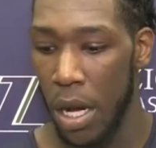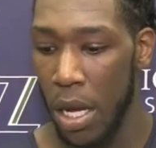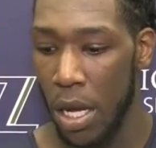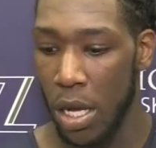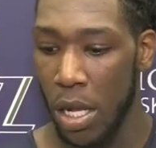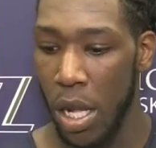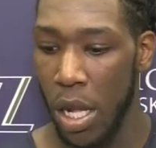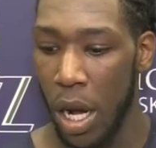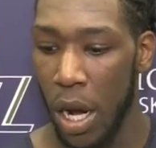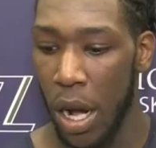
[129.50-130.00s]

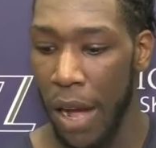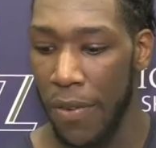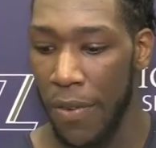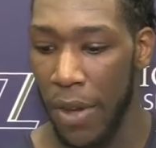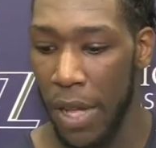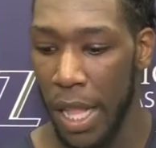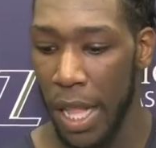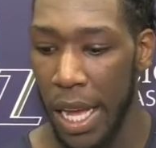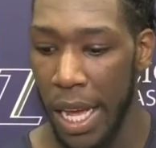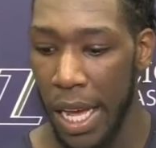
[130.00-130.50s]
You know, I
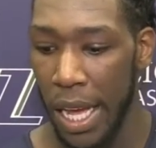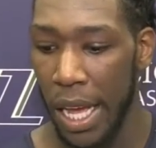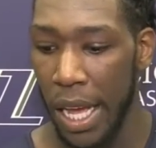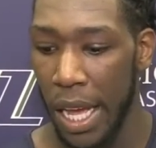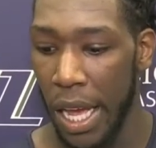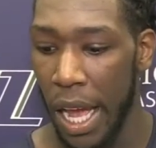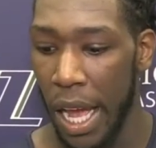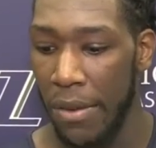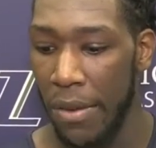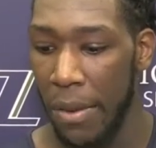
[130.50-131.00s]
feel like
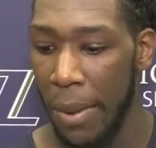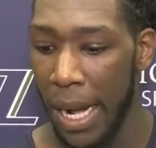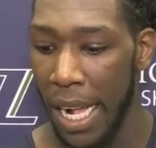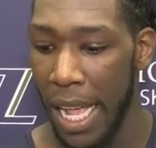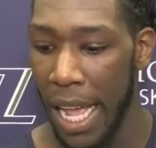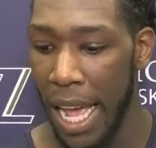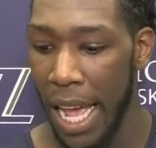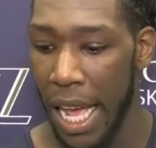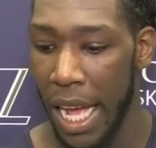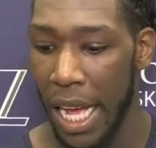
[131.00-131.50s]

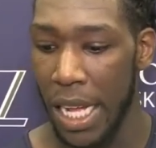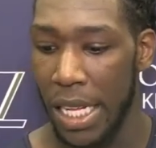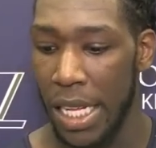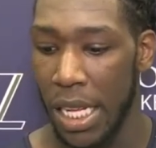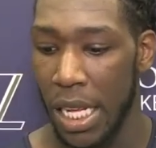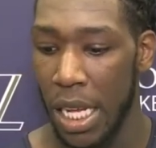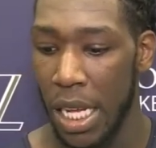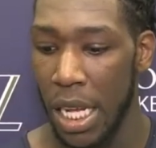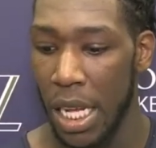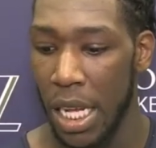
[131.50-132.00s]
everybody
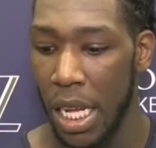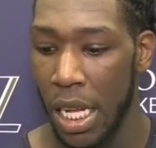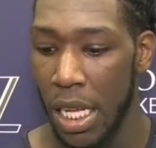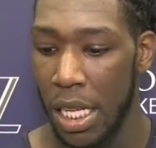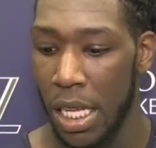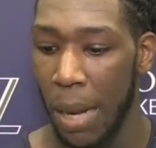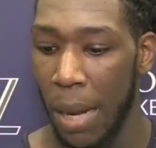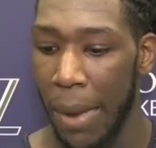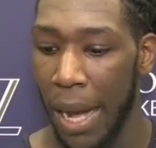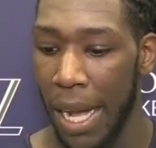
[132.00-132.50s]
has
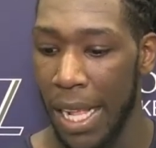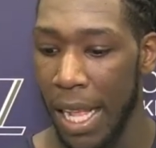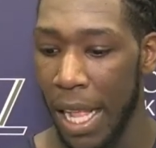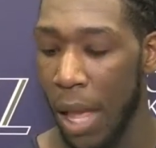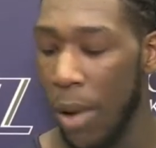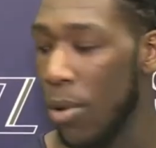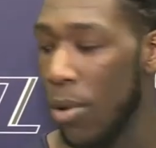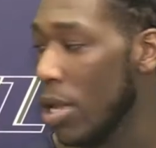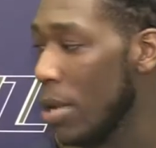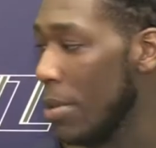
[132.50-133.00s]
somebody that
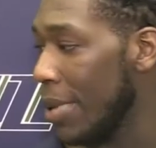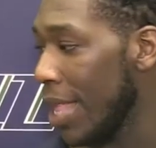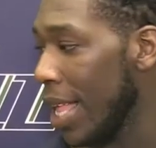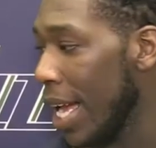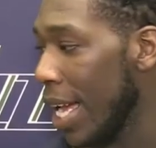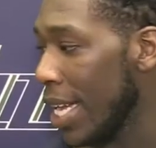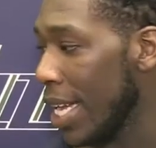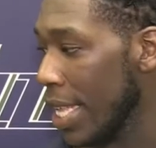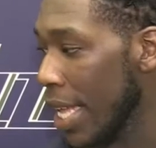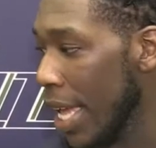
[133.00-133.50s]
they want to be
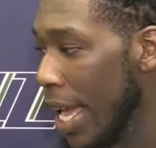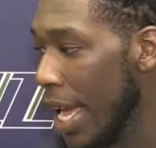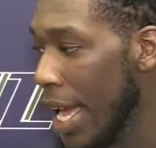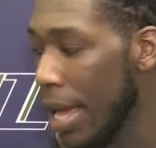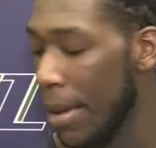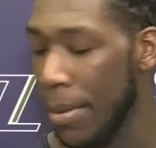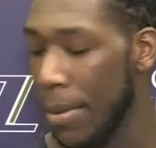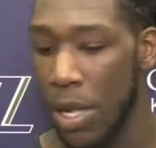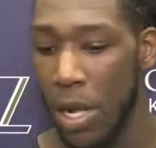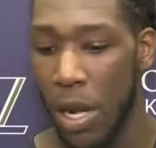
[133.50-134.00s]
like in the
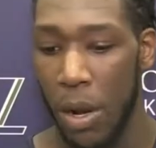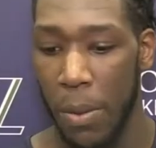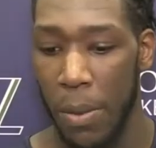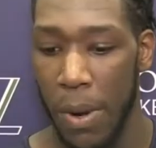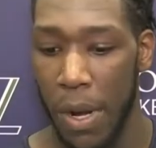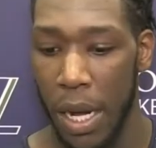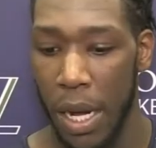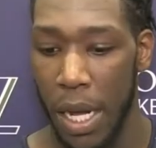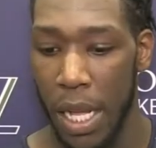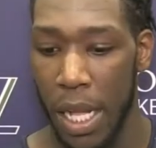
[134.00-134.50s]
game, you know,
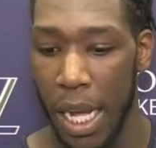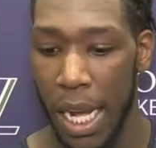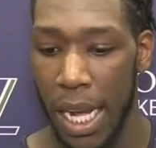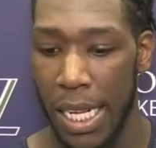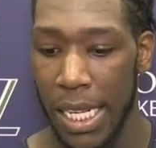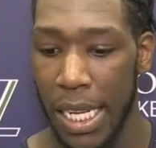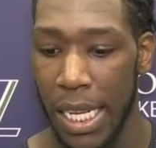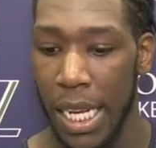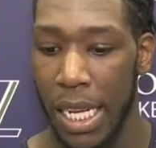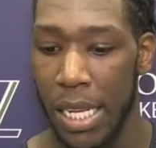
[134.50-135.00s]
but like
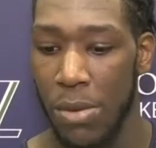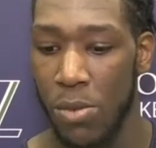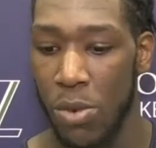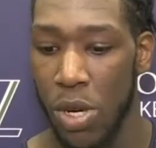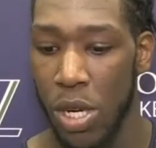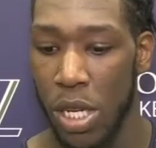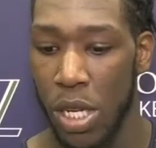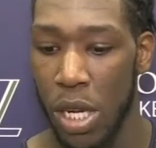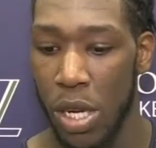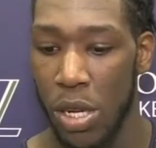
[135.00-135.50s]
I said, it's
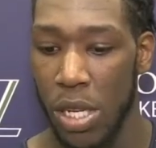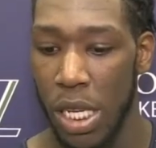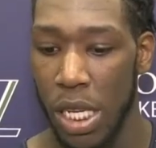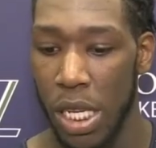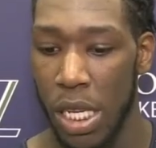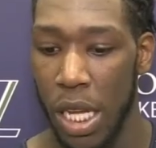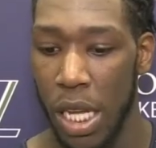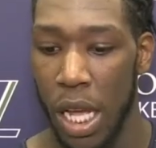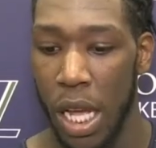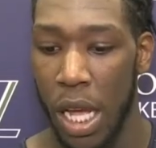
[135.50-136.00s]
more so
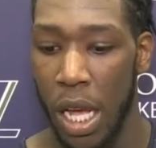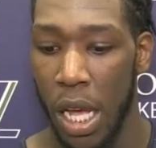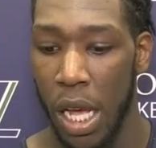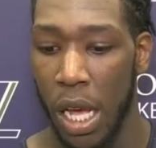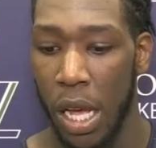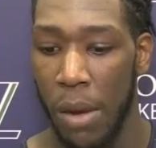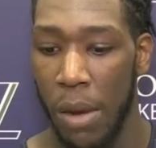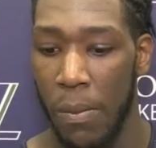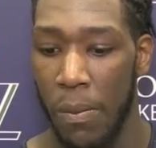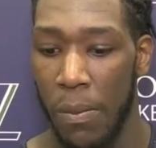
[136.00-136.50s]
just
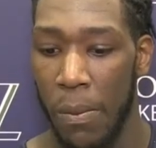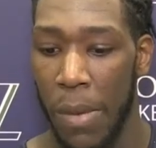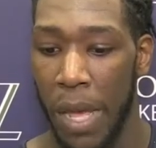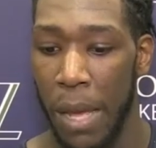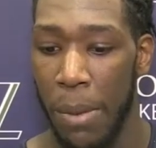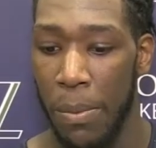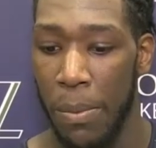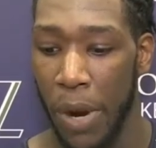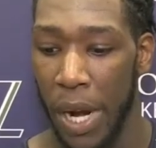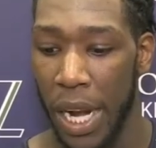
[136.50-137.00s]

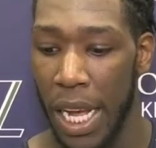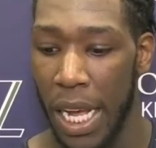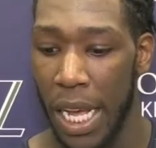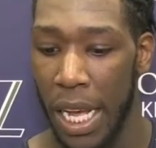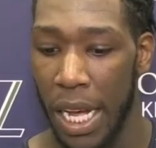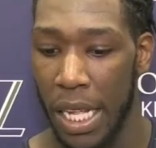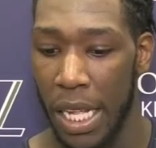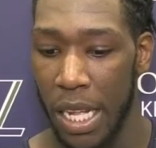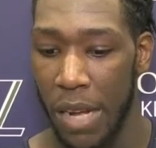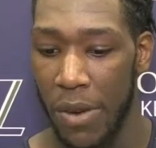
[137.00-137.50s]
me
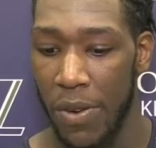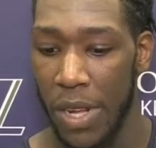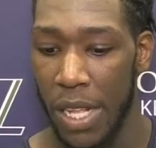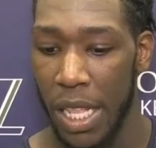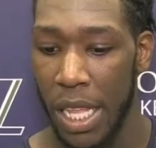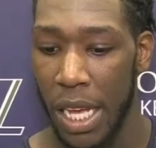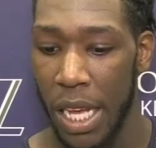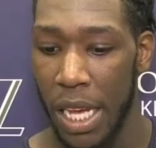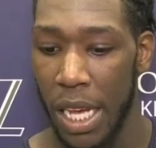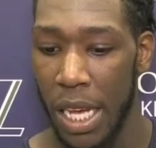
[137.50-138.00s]
bringing a
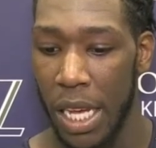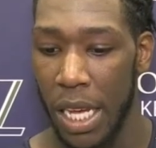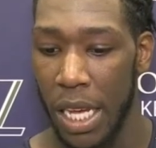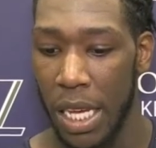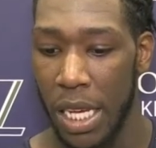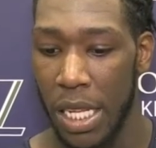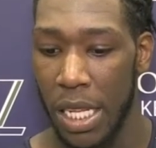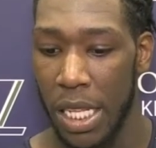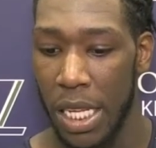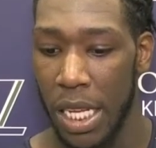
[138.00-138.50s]
different thing
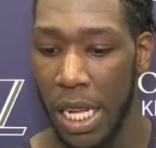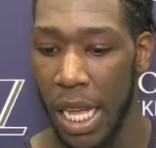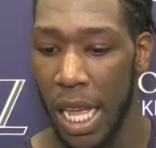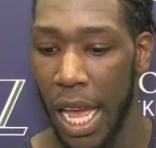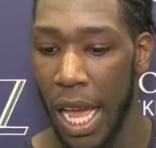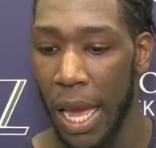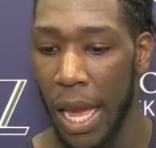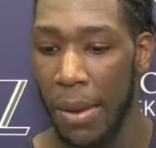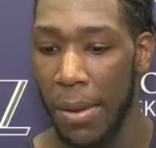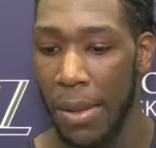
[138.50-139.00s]
to the
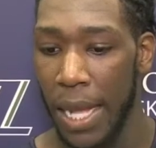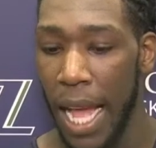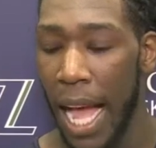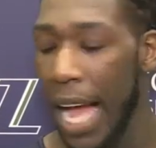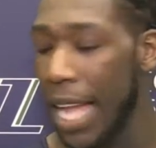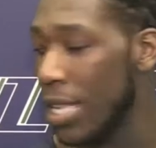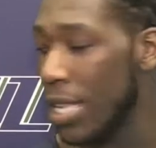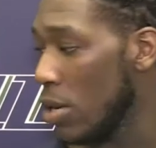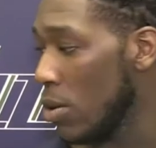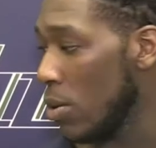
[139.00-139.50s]
game that
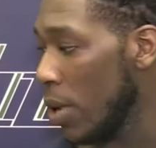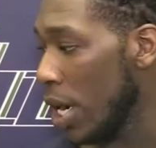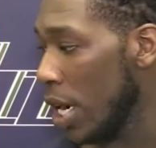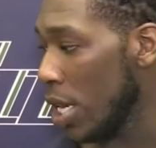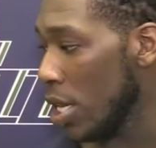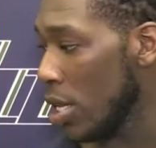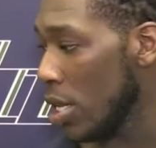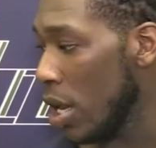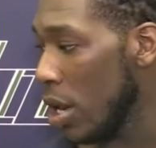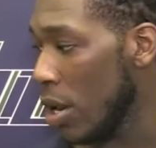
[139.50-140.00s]
I do
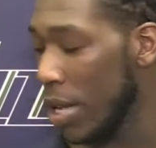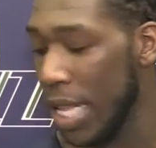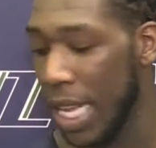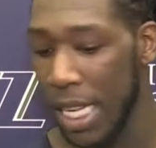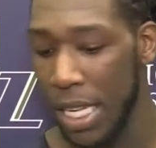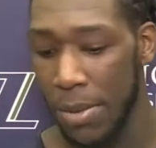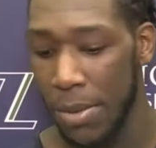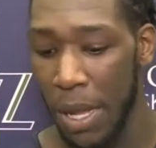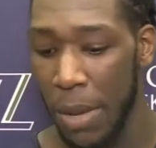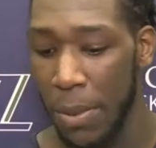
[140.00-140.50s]
well, you know, and
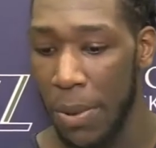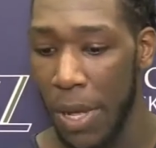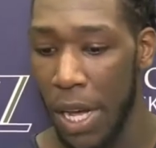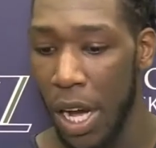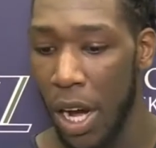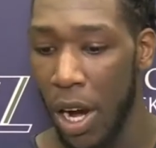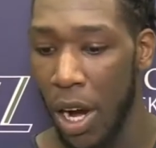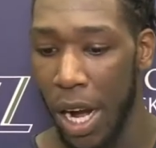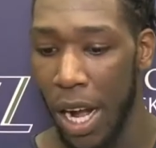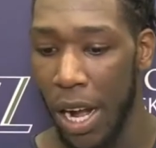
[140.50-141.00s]
that's me
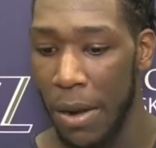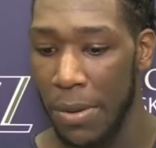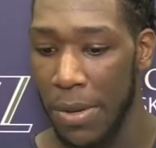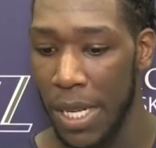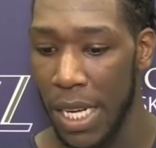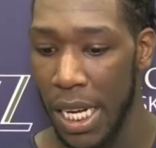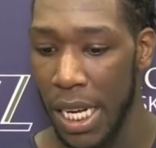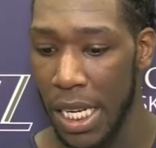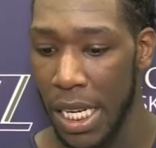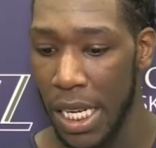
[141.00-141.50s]
playing hard every
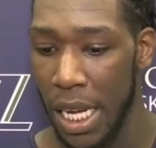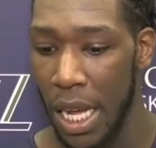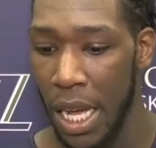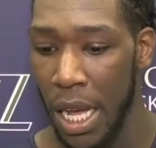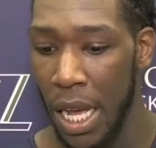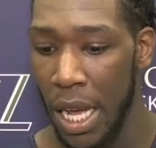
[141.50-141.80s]
possession,